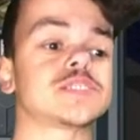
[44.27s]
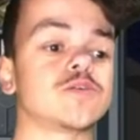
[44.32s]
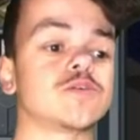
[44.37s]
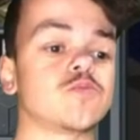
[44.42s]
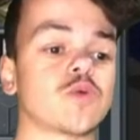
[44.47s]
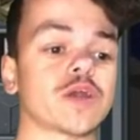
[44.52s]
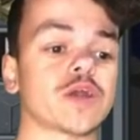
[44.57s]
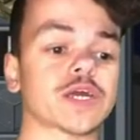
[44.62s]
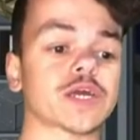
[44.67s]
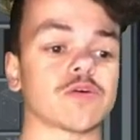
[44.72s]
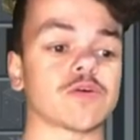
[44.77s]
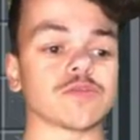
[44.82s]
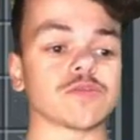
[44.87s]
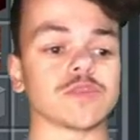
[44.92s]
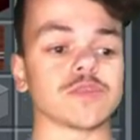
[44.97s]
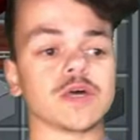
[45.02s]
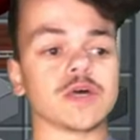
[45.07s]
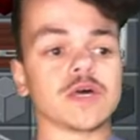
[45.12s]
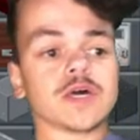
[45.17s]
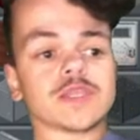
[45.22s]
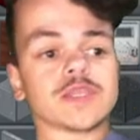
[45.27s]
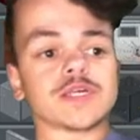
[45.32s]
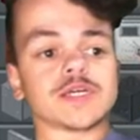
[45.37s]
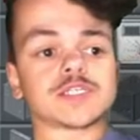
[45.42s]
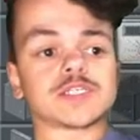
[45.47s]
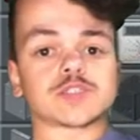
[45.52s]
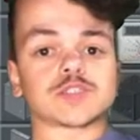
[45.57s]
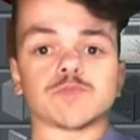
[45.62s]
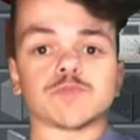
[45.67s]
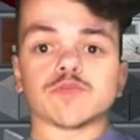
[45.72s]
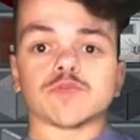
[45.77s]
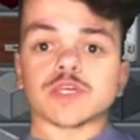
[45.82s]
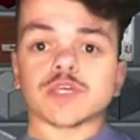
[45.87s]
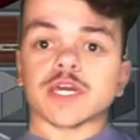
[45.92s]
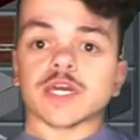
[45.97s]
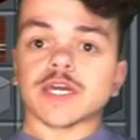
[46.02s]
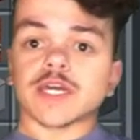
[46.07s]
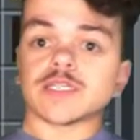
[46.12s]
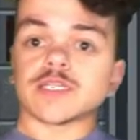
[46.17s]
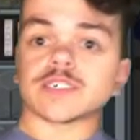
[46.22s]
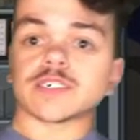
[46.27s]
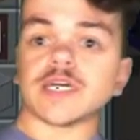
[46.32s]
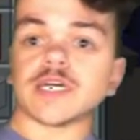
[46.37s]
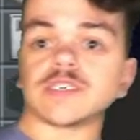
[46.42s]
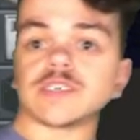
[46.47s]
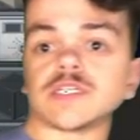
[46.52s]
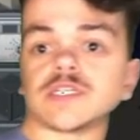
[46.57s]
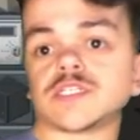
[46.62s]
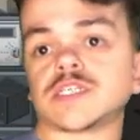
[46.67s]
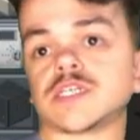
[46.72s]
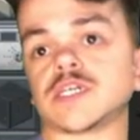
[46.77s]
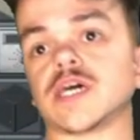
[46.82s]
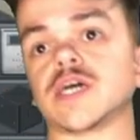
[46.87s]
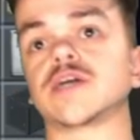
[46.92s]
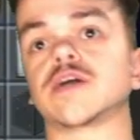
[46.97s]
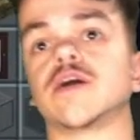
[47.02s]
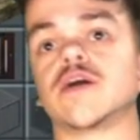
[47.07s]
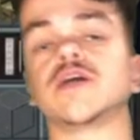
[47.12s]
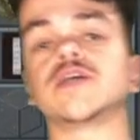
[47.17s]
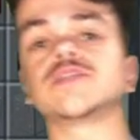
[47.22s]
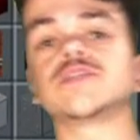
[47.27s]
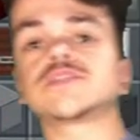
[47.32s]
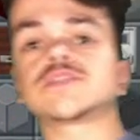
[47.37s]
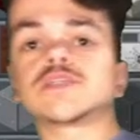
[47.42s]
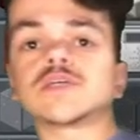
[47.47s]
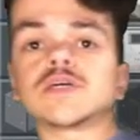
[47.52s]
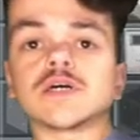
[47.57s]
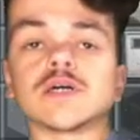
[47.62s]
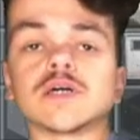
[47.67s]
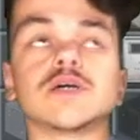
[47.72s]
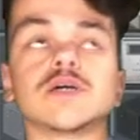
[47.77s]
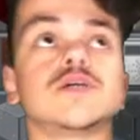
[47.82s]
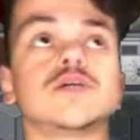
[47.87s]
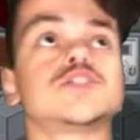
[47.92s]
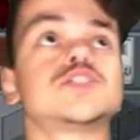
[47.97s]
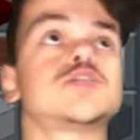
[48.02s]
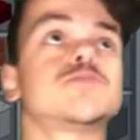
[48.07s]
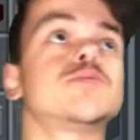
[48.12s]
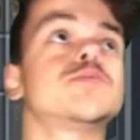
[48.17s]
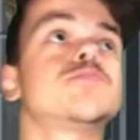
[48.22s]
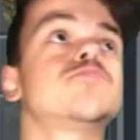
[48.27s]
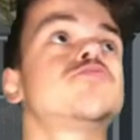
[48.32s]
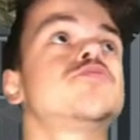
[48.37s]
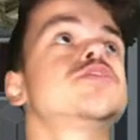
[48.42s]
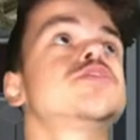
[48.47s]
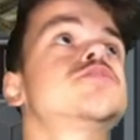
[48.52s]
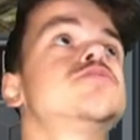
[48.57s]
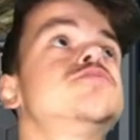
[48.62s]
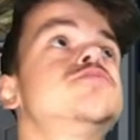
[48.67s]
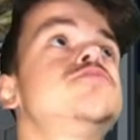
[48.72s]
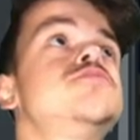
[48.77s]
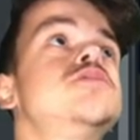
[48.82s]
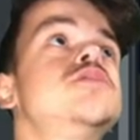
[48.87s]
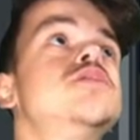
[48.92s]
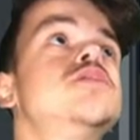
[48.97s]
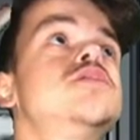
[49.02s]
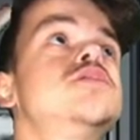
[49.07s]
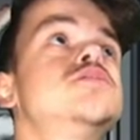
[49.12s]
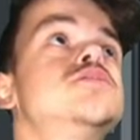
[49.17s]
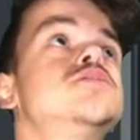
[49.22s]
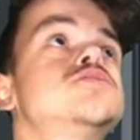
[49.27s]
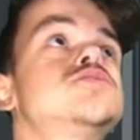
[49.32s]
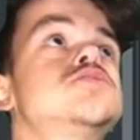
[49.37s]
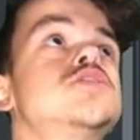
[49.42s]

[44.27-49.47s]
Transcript: working on the Smoothie King Center today, guys. Should be pretty cool. So